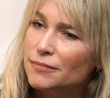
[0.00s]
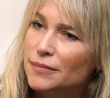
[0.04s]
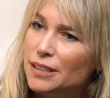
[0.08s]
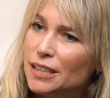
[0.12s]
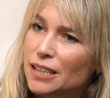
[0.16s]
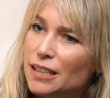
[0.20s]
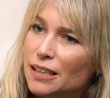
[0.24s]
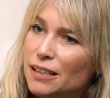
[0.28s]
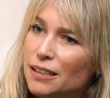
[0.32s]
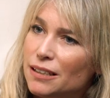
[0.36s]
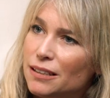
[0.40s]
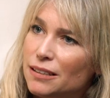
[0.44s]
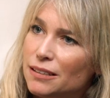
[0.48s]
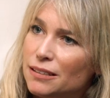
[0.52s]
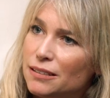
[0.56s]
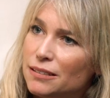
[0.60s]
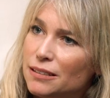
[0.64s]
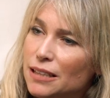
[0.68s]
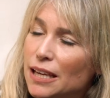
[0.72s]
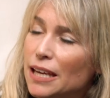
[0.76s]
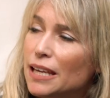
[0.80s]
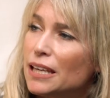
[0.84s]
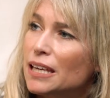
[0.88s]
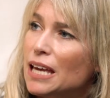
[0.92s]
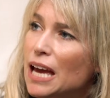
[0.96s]
Yeah,
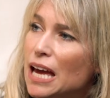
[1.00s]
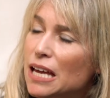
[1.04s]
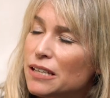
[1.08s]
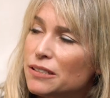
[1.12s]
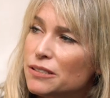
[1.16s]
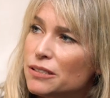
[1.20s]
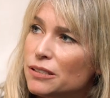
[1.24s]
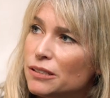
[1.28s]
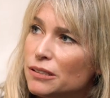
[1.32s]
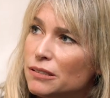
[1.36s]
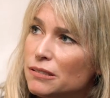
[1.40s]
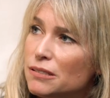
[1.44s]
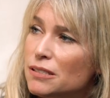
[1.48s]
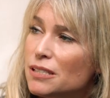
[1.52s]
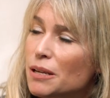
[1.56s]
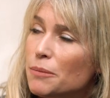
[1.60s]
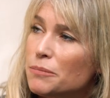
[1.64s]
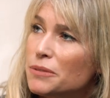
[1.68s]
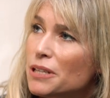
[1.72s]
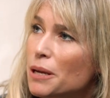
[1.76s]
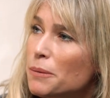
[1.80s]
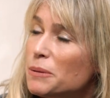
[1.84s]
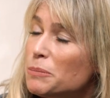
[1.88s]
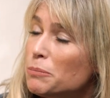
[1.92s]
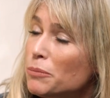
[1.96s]
it can do.
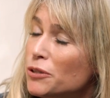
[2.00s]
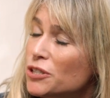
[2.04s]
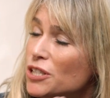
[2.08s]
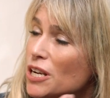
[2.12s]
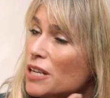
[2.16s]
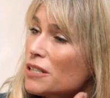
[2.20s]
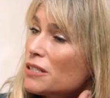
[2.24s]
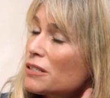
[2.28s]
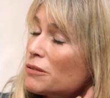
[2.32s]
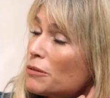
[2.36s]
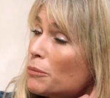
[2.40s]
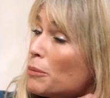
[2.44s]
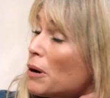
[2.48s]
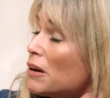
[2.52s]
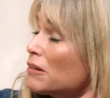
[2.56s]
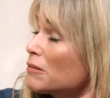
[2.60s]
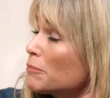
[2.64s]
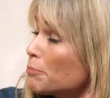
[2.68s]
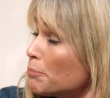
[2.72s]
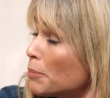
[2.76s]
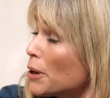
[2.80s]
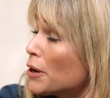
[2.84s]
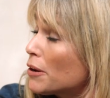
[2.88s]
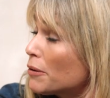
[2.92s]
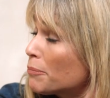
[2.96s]
Sometimes progesterone, well,
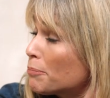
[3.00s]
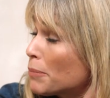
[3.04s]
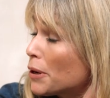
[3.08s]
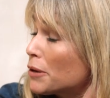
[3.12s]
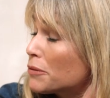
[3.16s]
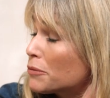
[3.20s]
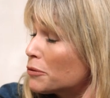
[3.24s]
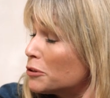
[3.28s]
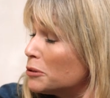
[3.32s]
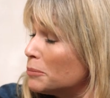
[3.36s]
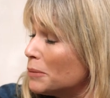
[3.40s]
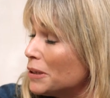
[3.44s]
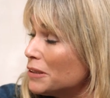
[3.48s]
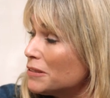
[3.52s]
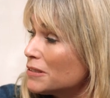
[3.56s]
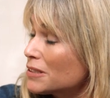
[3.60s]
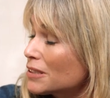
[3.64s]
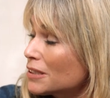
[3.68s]
both hormones